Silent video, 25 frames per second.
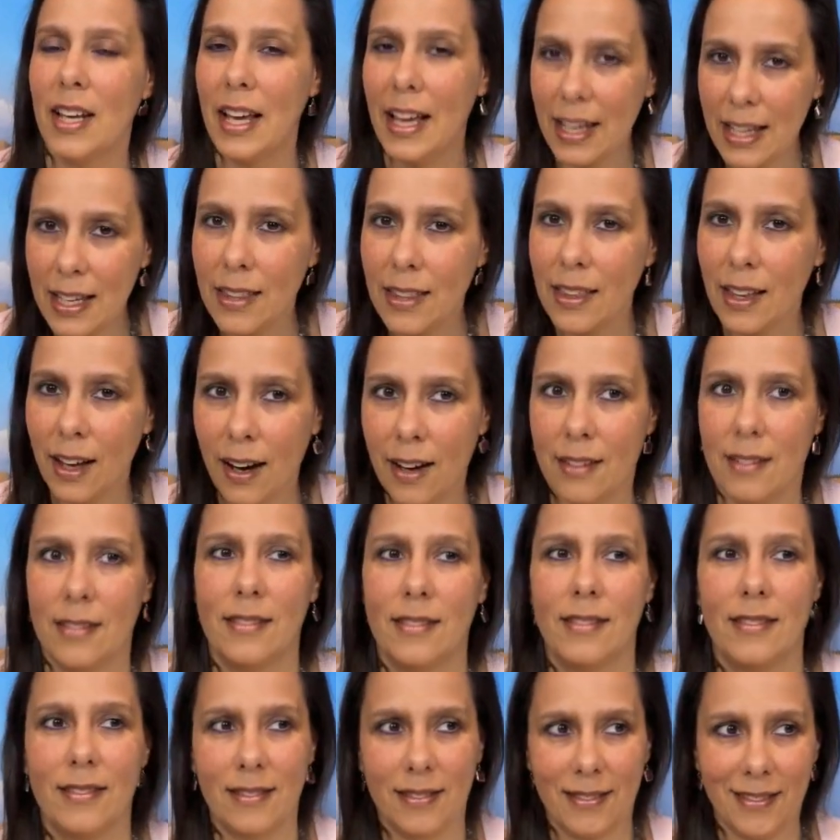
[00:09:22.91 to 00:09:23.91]
either.
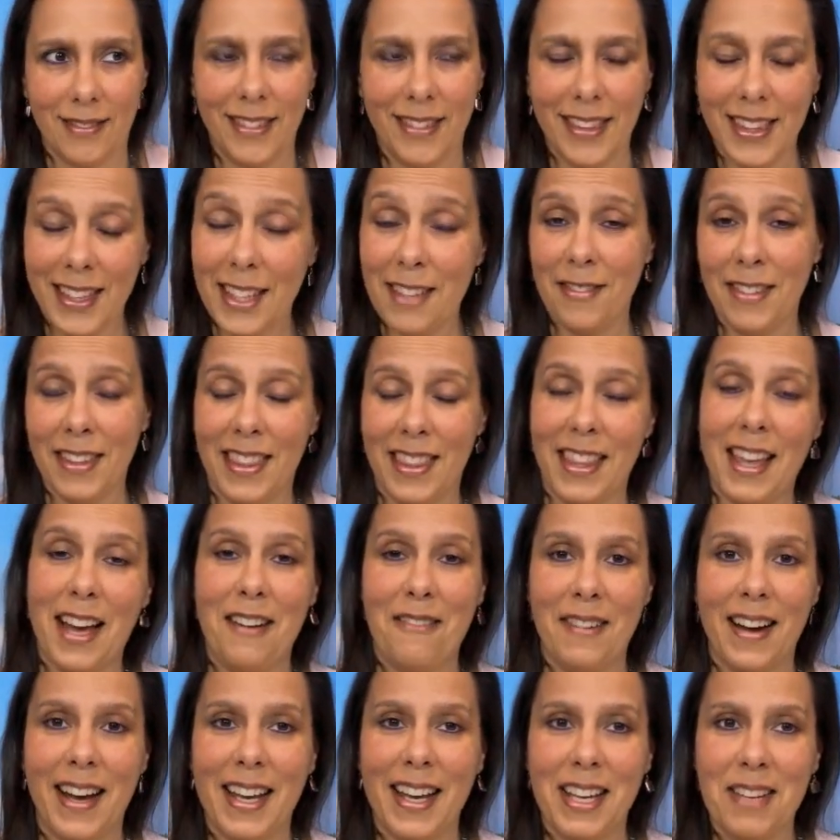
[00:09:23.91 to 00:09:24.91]
Think of it
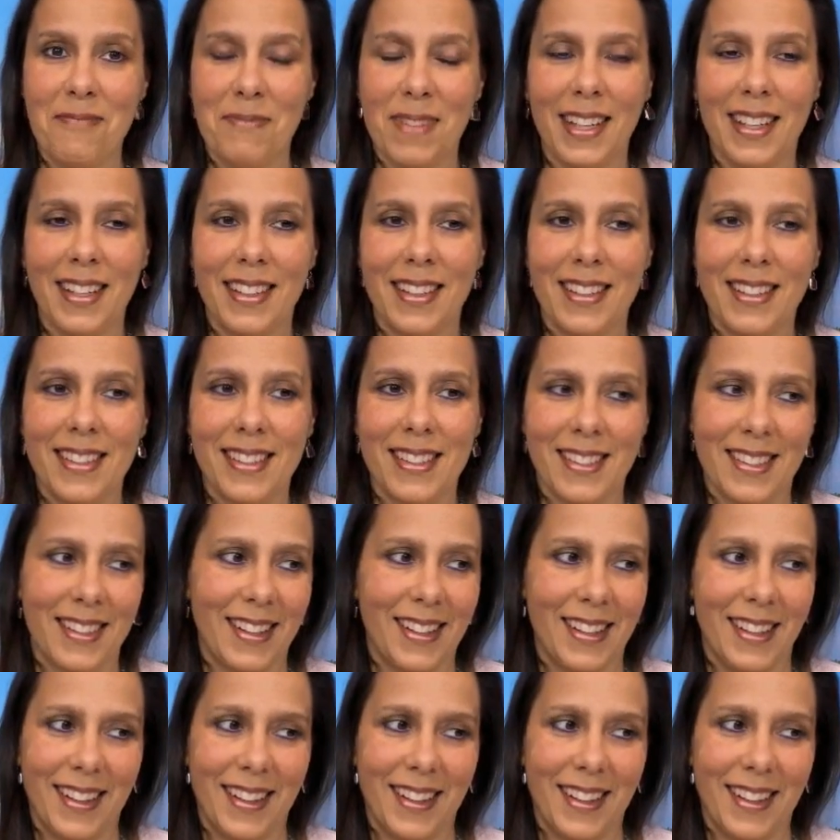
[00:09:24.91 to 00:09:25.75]
that way, because